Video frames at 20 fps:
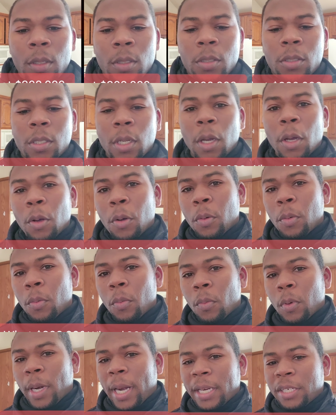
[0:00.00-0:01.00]
So
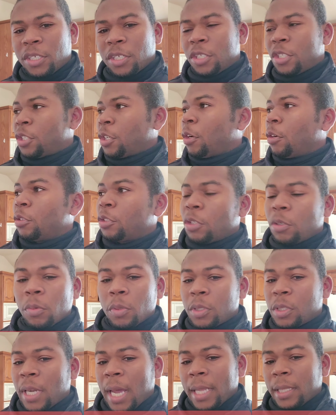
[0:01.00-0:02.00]
what I just showed you
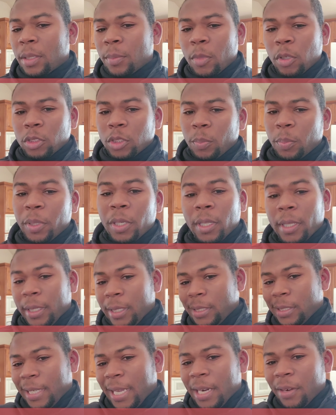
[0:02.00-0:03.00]
was not the most appealing.
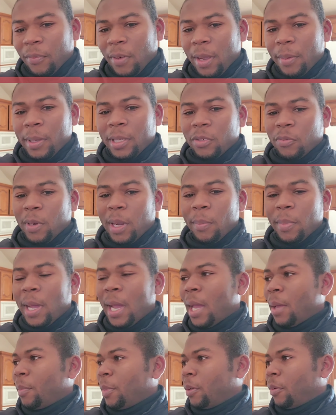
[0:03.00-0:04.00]
It's standing right, it's right
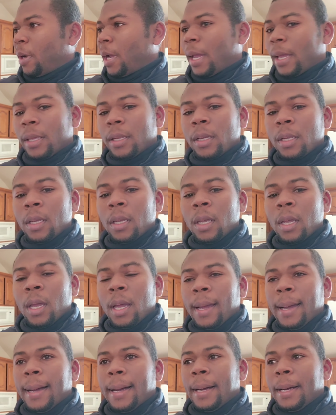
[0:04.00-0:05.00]
behind me, right?
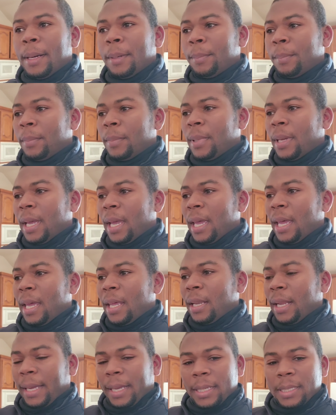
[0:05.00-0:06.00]
Um,
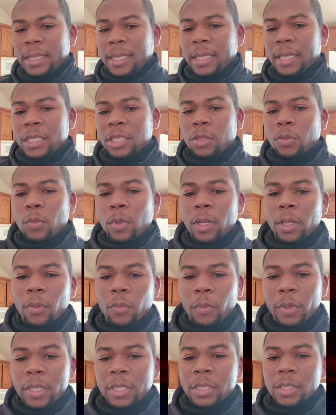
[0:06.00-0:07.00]
and like I said, this is one of the
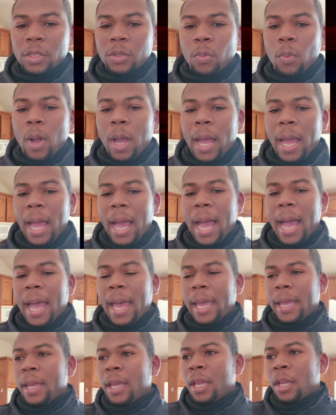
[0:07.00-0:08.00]
reasons why
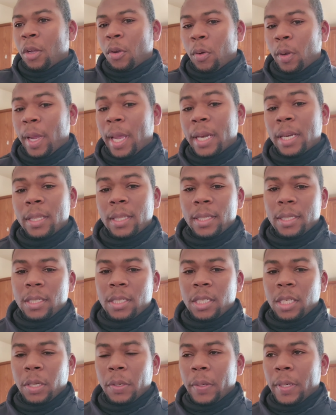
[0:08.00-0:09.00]
I created
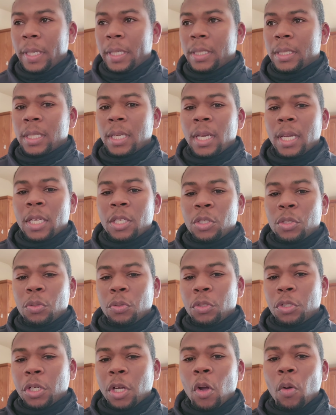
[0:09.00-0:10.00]
this series
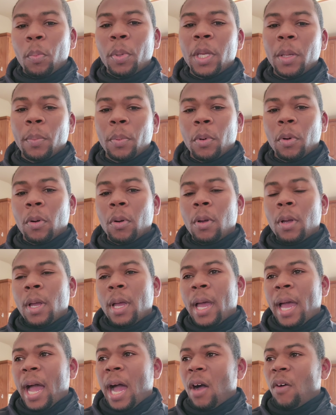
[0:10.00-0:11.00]
to show people
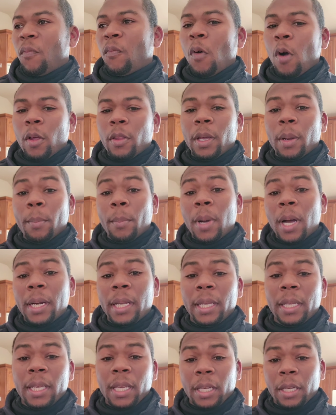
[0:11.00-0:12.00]
how far their
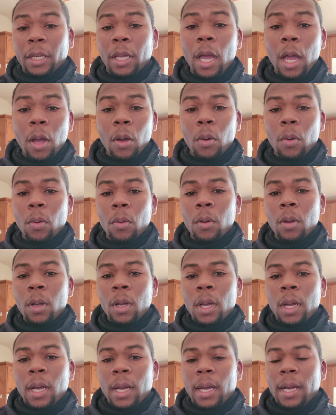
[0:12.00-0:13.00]
money can go
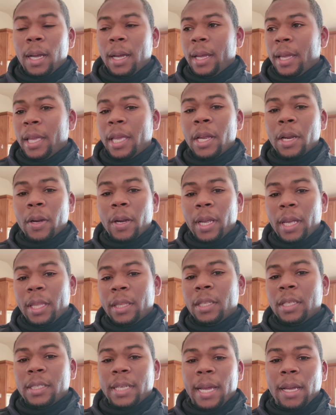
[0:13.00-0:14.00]
uh, here
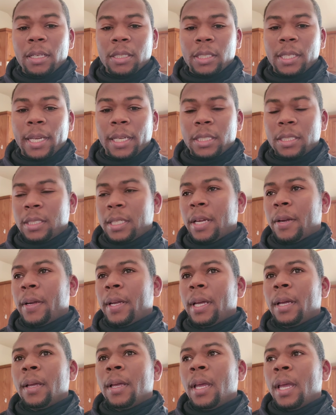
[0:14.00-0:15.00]
in the Dallas, Texas area.